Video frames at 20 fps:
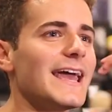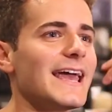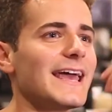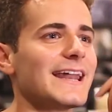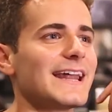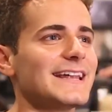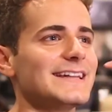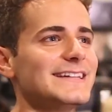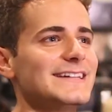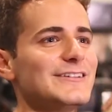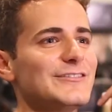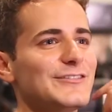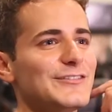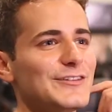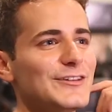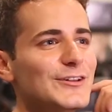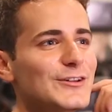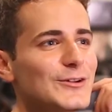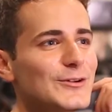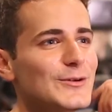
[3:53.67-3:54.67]
And I did a
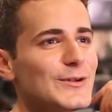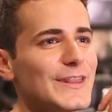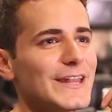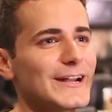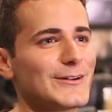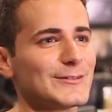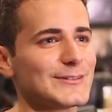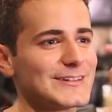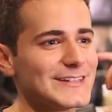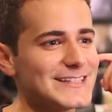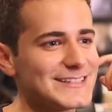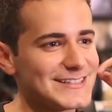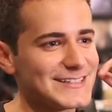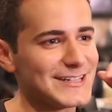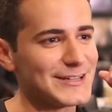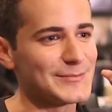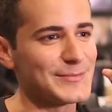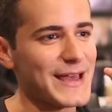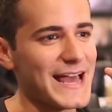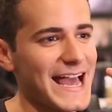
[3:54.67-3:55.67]
few, and then I was
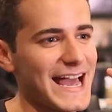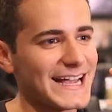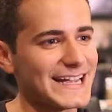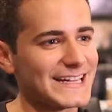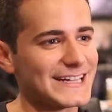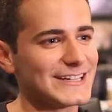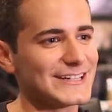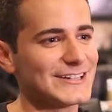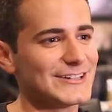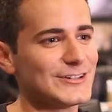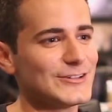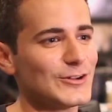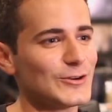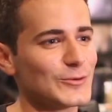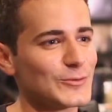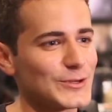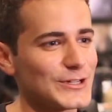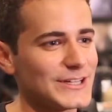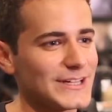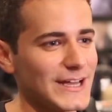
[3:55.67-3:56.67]
listening back, and
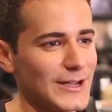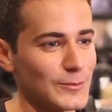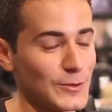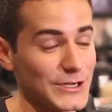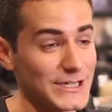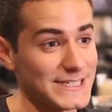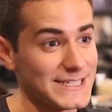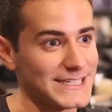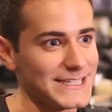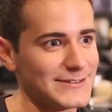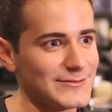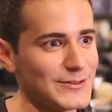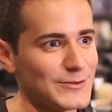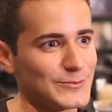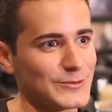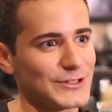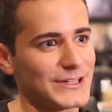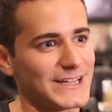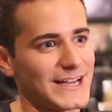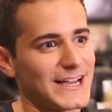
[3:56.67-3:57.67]
really, I wanted to give
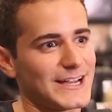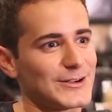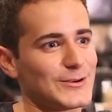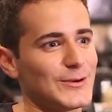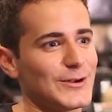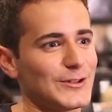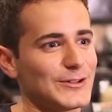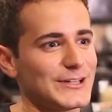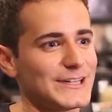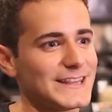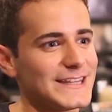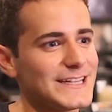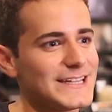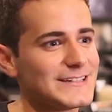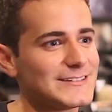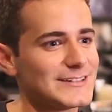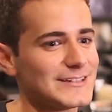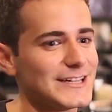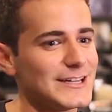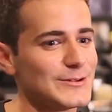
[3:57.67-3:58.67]
them really high quality
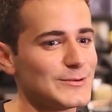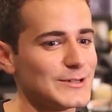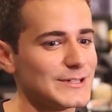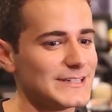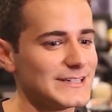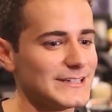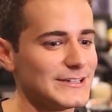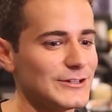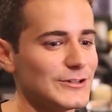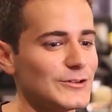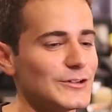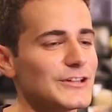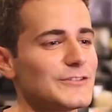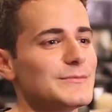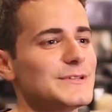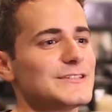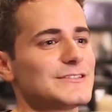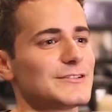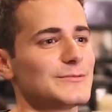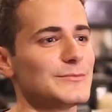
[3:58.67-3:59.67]
things, and they would, give
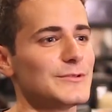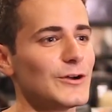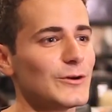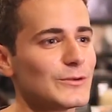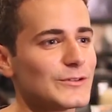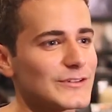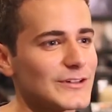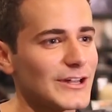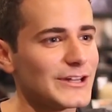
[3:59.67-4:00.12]
me some notes